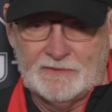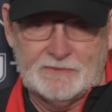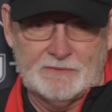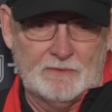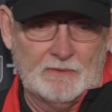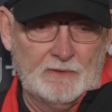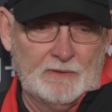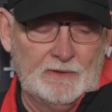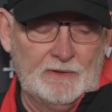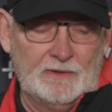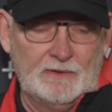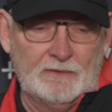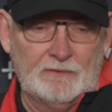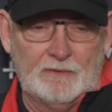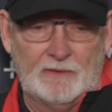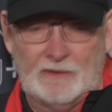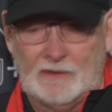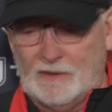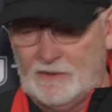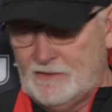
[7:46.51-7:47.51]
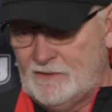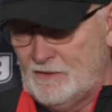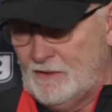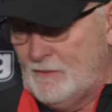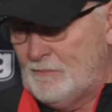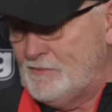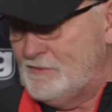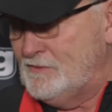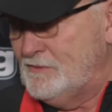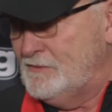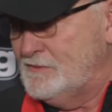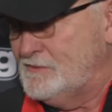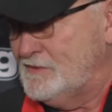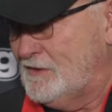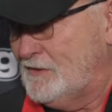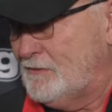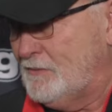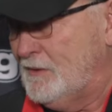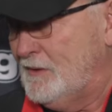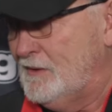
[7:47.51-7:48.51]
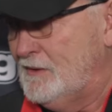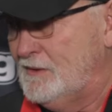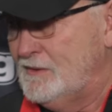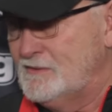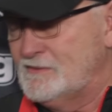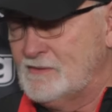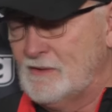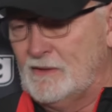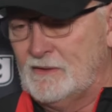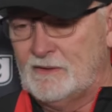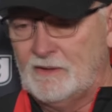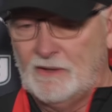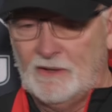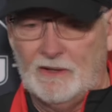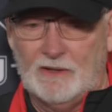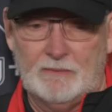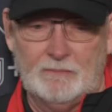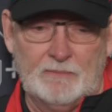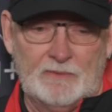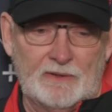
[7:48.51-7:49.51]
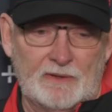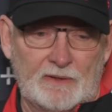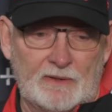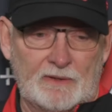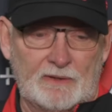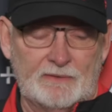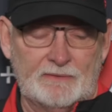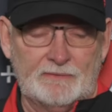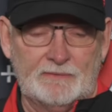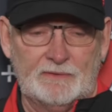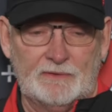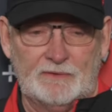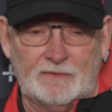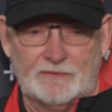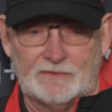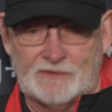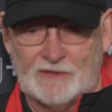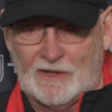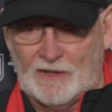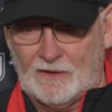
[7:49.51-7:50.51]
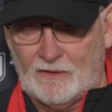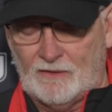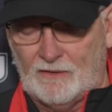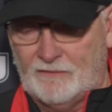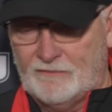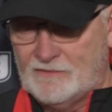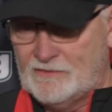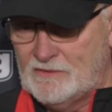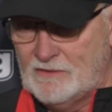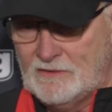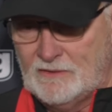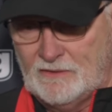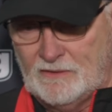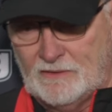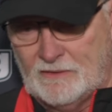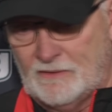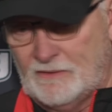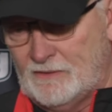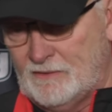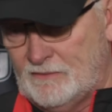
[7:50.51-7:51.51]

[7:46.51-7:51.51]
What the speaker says: So, you know, I like the opportunities they created inside the game. You know, Jack obviously